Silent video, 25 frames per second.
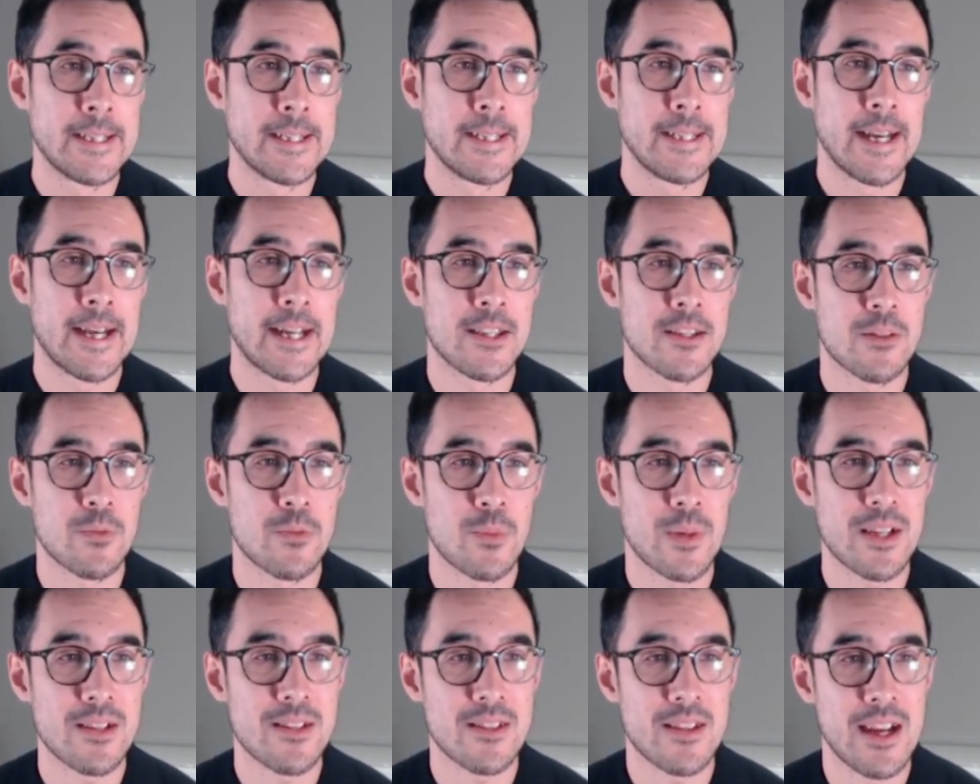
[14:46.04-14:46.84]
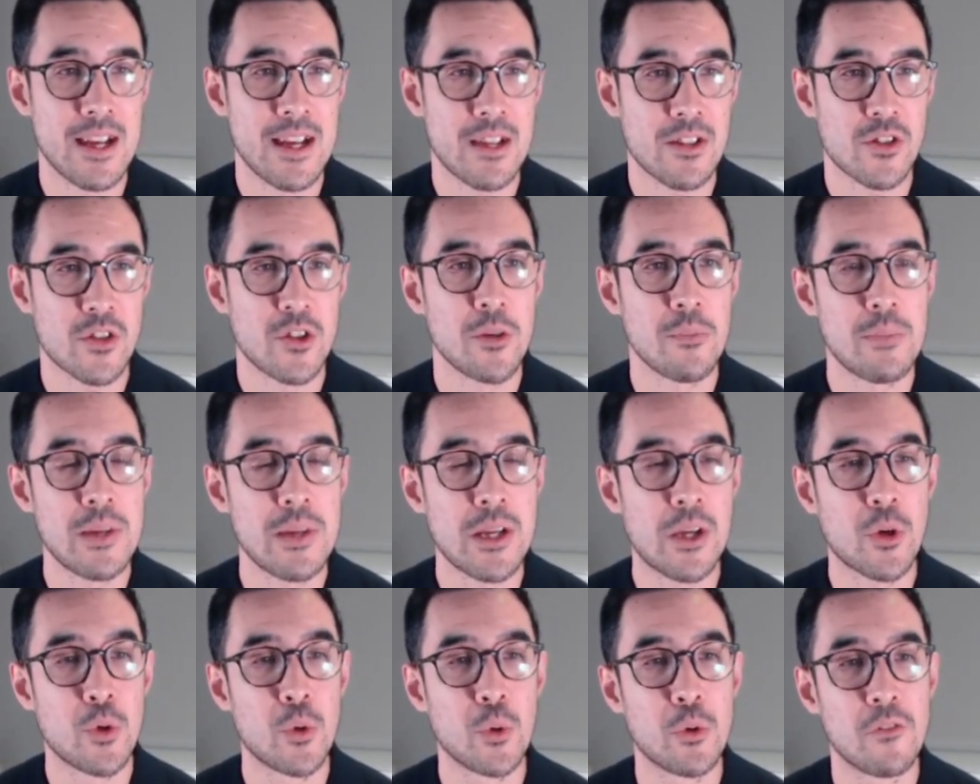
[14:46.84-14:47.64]
And swing states could
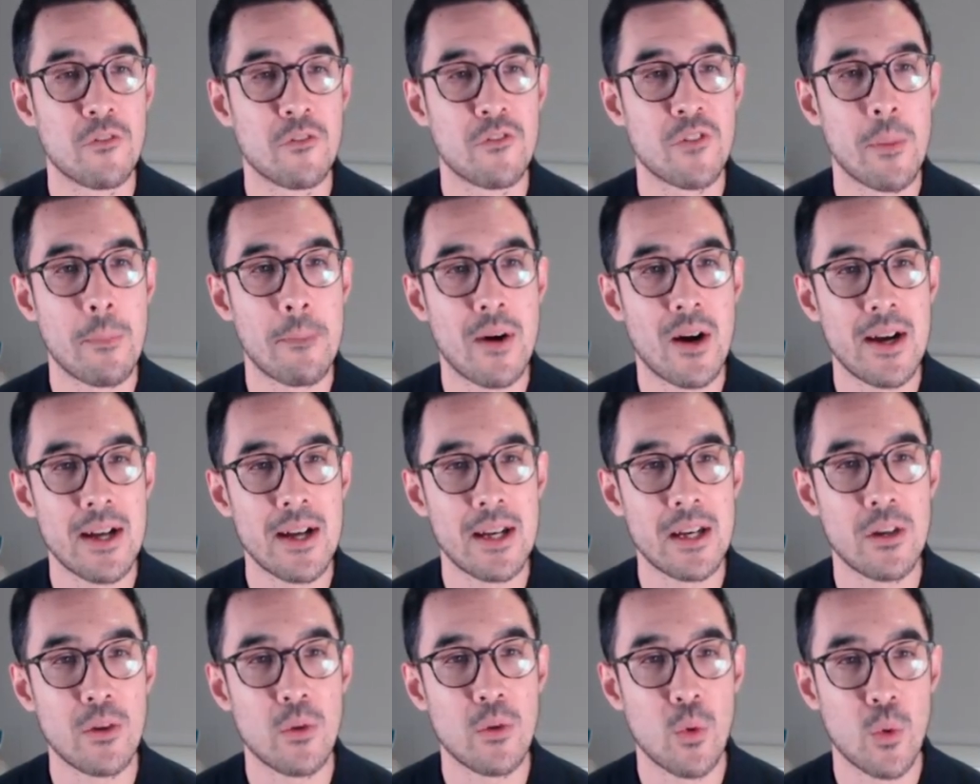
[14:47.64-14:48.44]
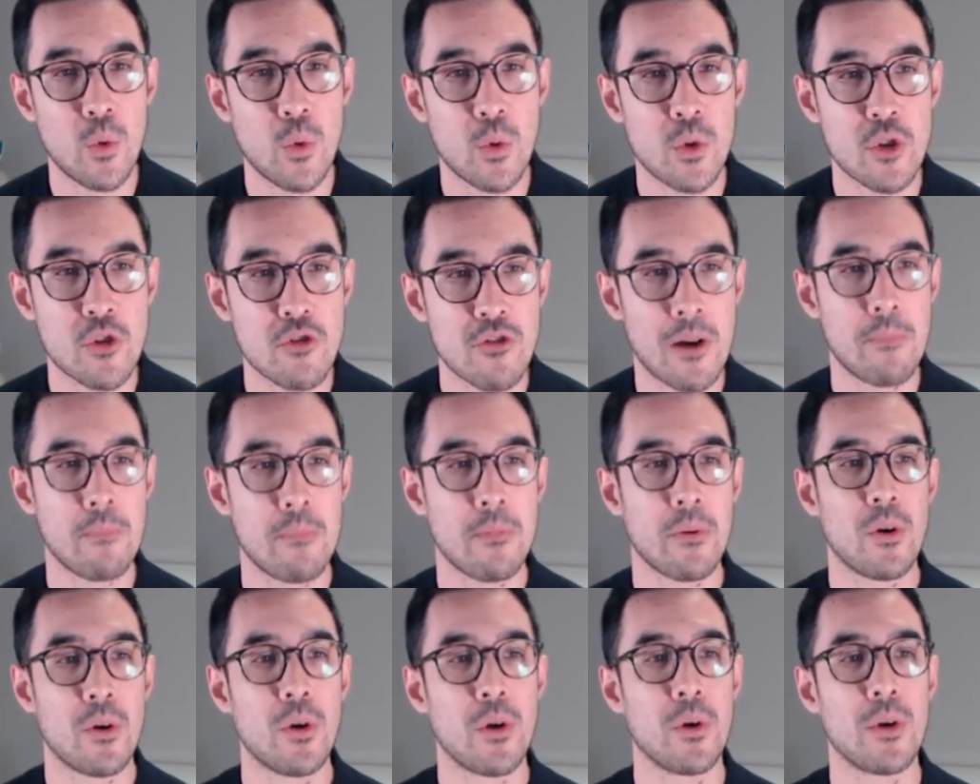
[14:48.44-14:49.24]
be called for Biden or
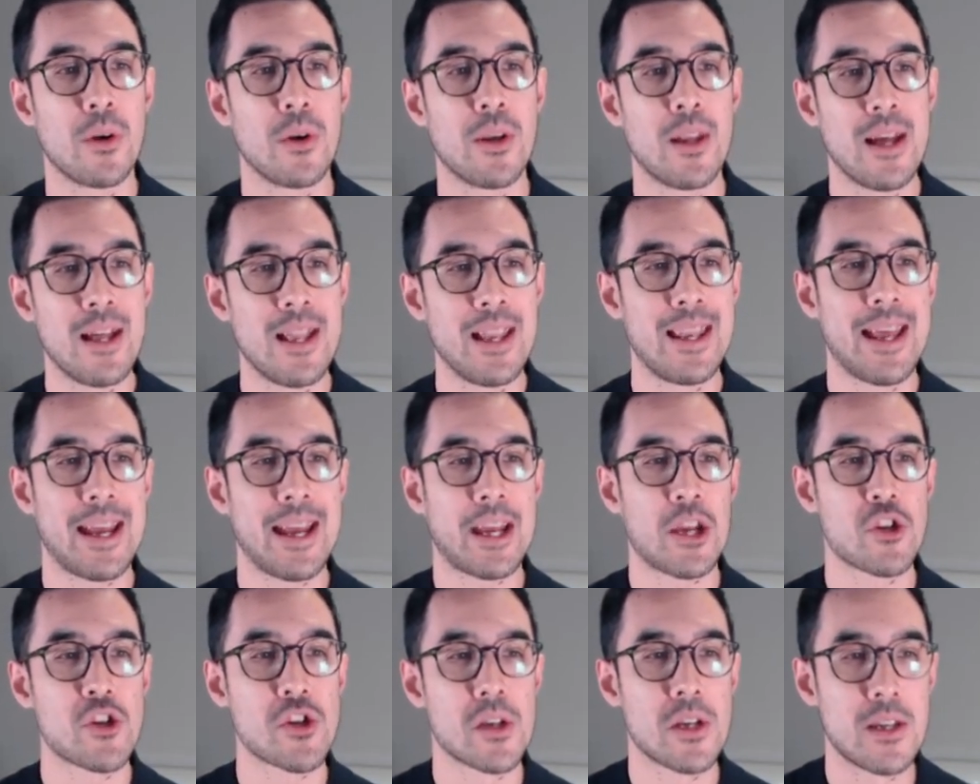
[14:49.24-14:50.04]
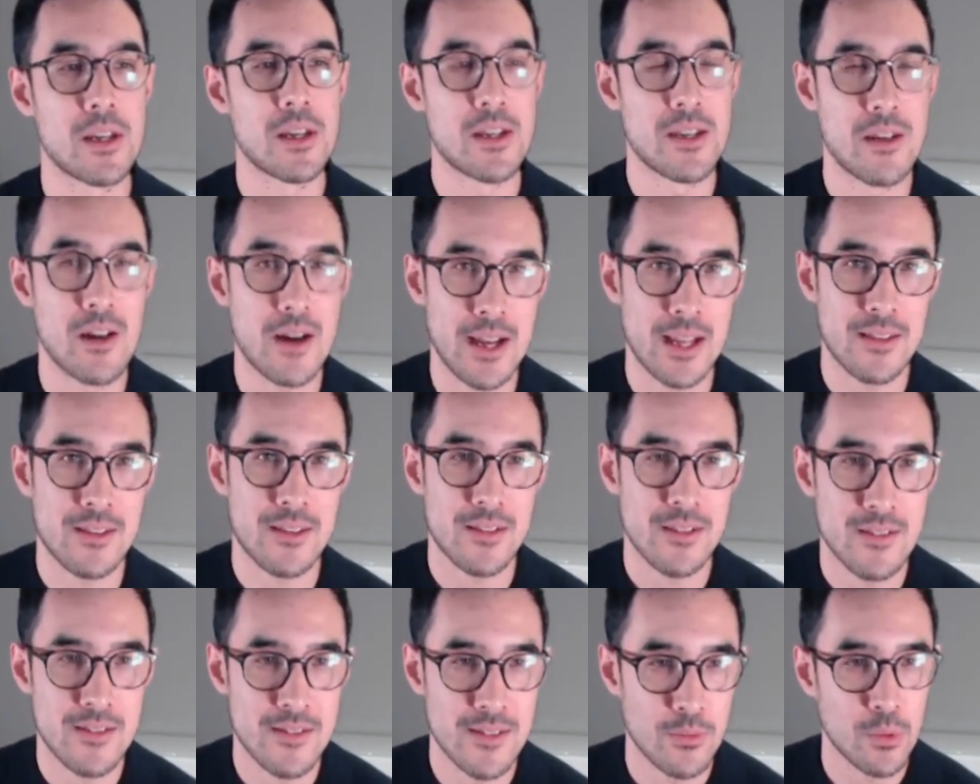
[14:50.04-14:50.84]
Trump on election night.
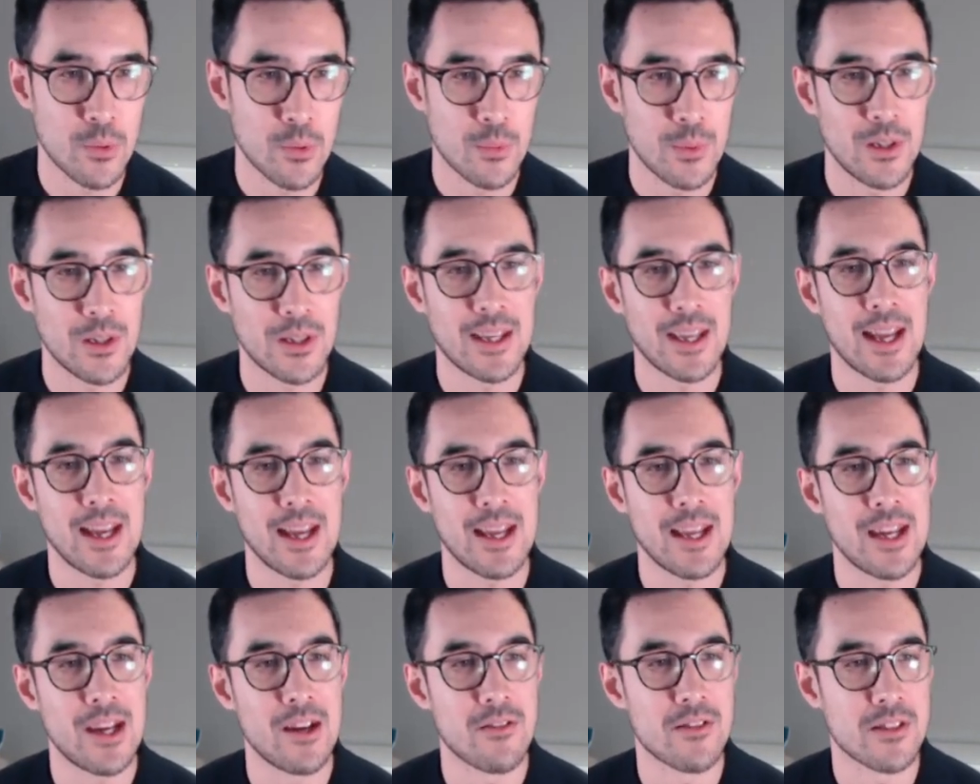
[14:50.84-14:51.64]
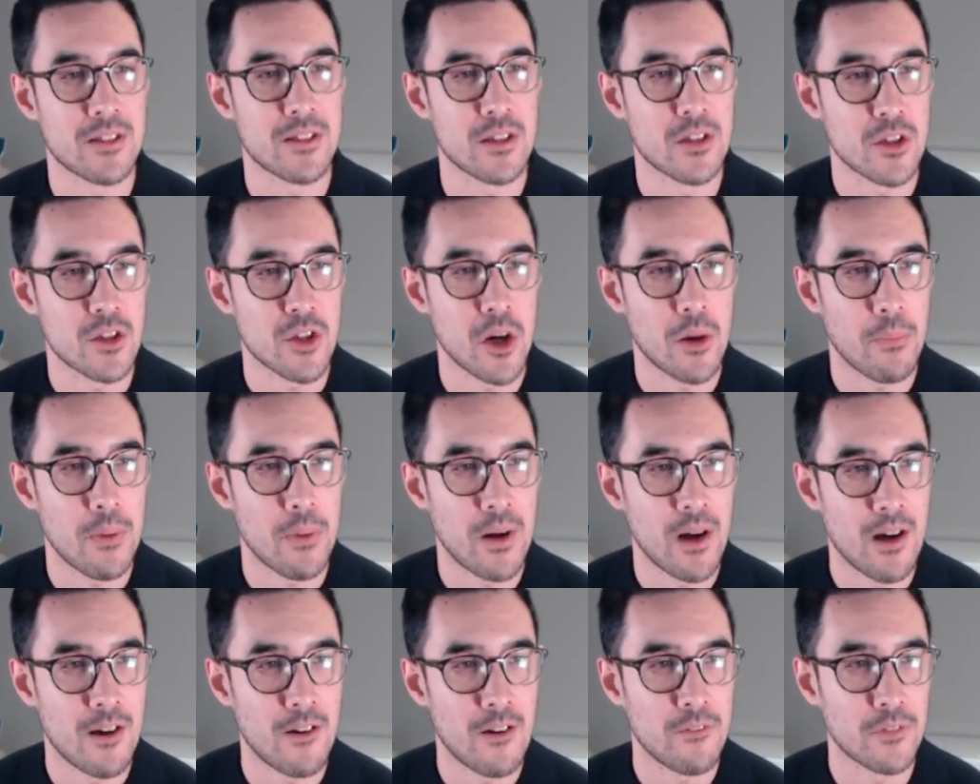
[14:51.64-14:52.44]
So what we're looking at here is the top
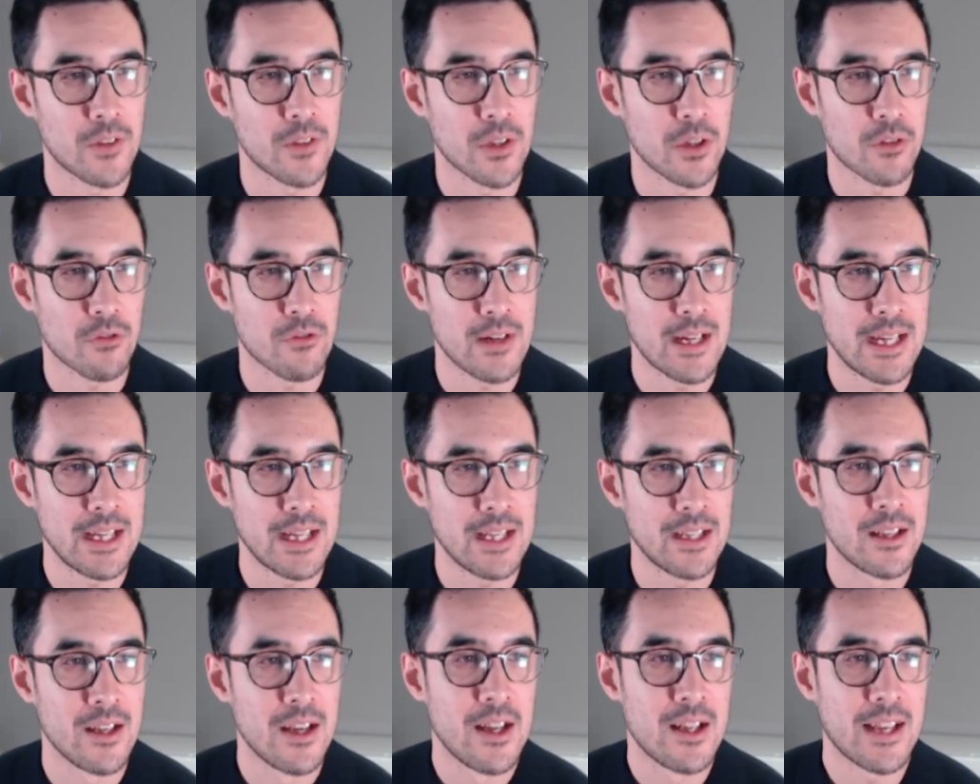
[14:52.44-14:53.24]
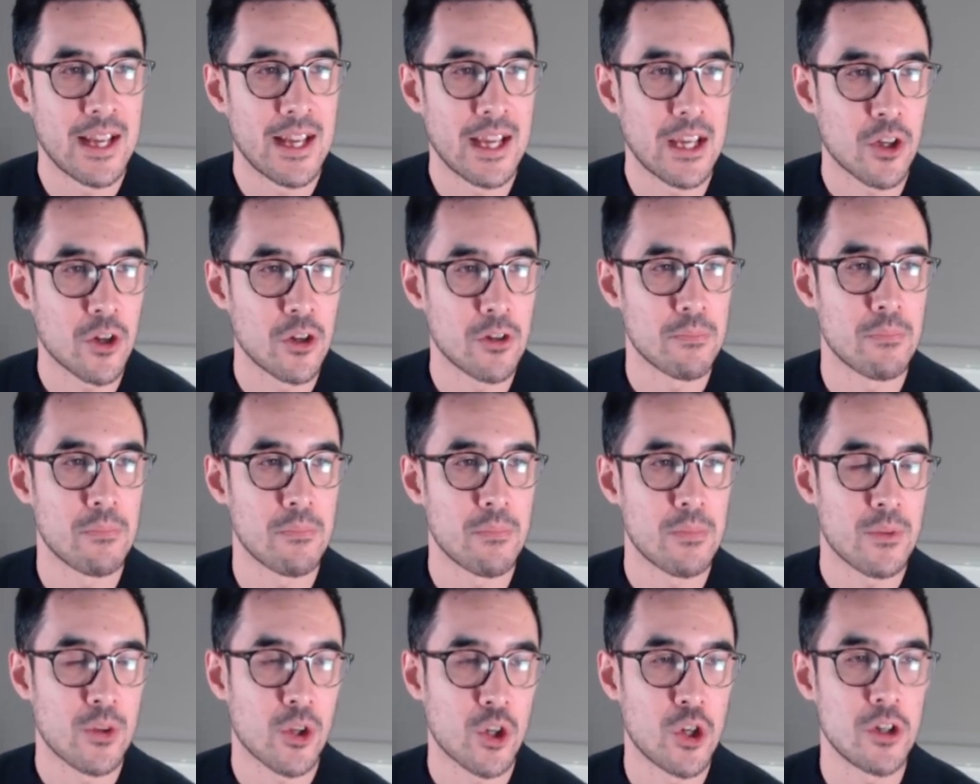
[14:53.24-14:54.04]
half, the green, they could,
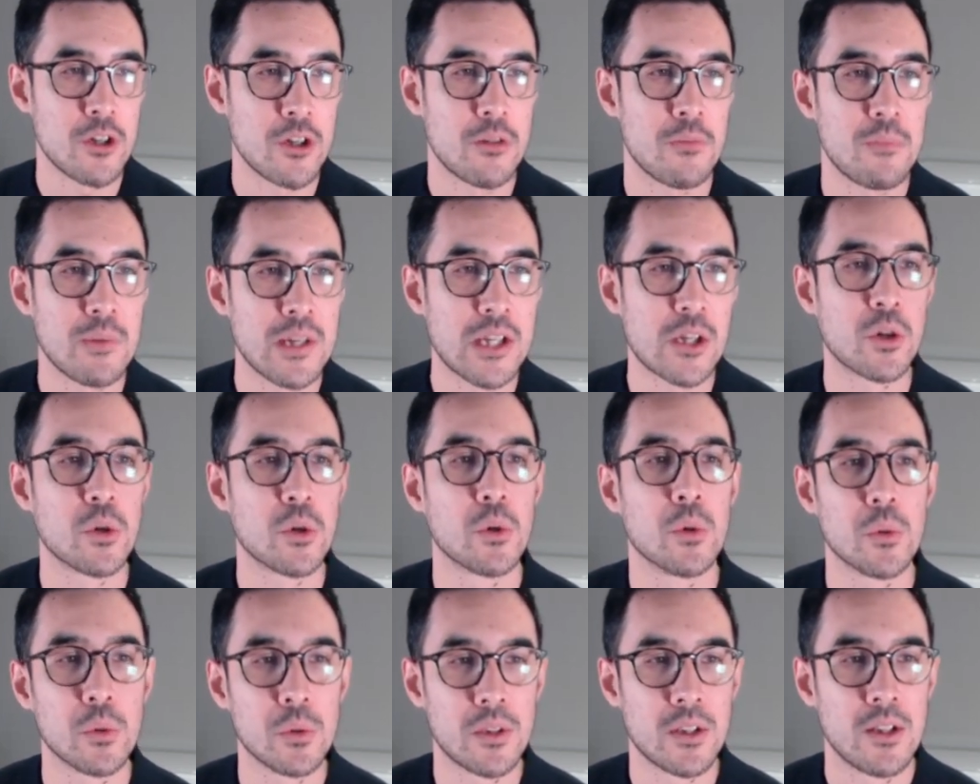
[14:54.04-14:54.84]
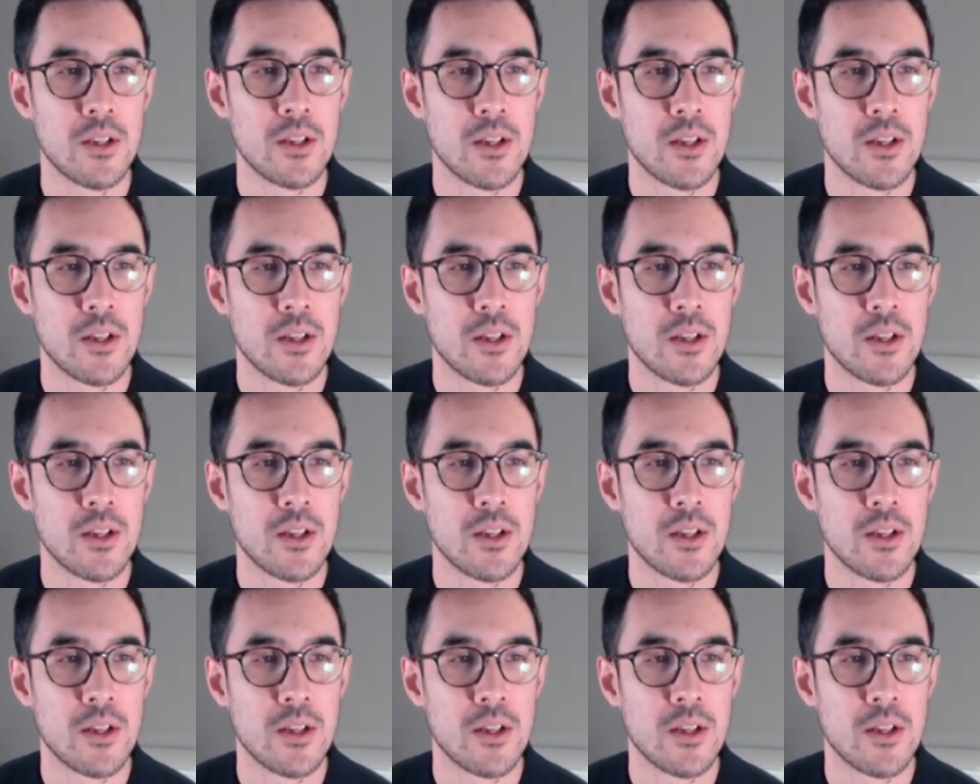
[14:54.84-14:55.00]
could be called.